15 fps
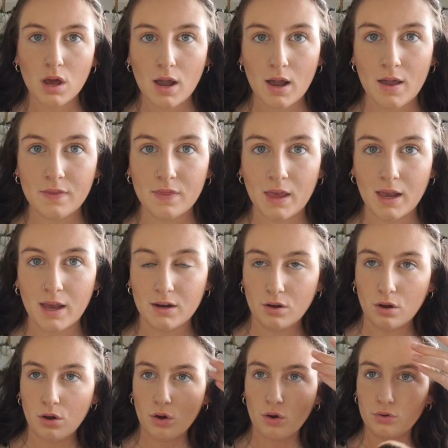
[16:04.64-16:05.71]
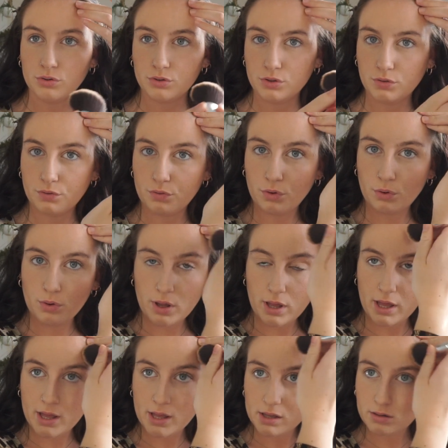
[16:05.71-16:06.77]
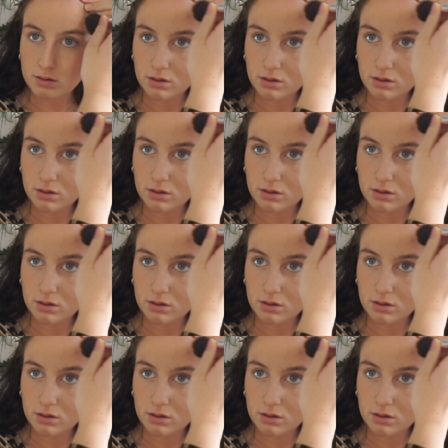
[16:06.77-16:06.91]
And then on your forehead.